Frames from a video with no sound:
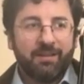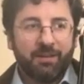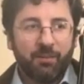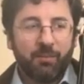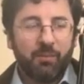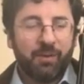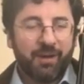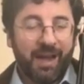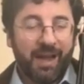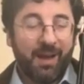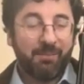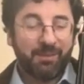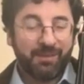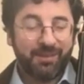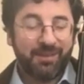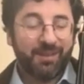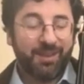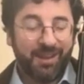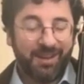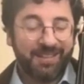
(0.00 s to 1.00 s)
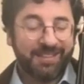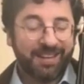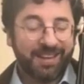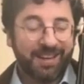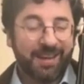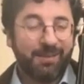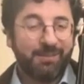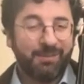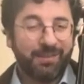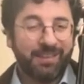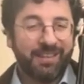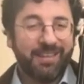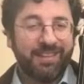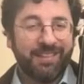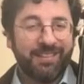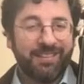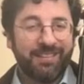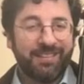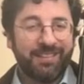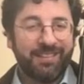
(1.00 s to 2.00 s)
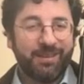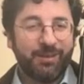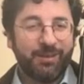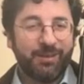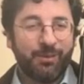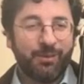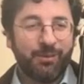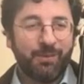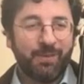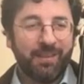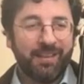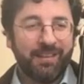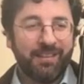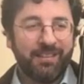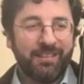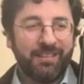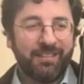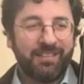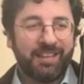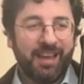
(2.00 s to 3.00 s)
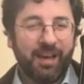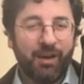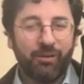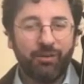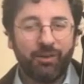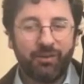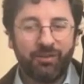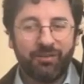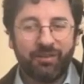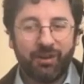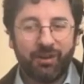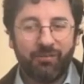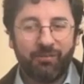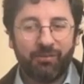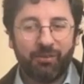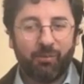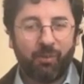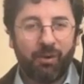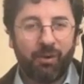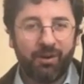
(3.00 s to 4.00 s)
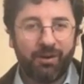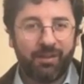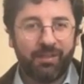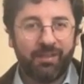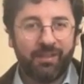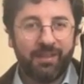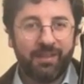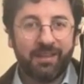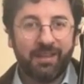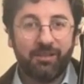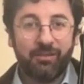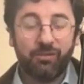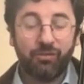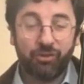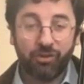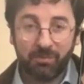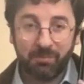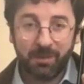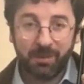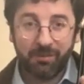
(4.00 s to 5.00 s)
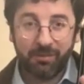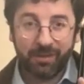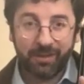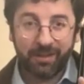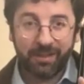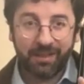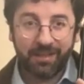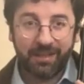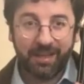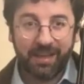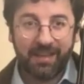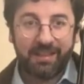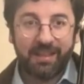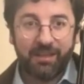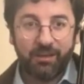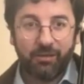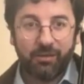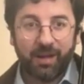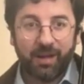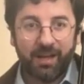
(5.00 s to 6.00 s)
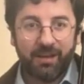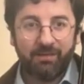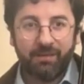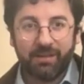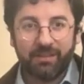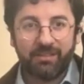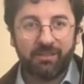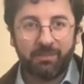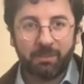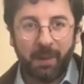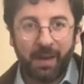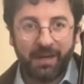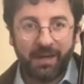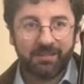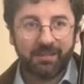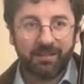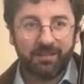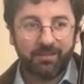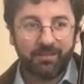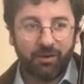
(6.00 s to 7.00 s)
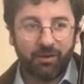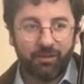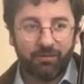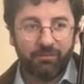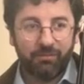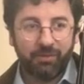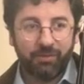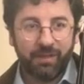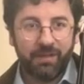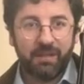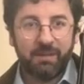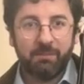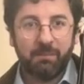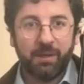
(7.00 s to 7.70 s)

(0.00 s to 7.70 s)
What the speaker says: what happens a lot of times is you just tell yourself the wrong thing that you should be feeling, and then you kind of expect a certain feeling.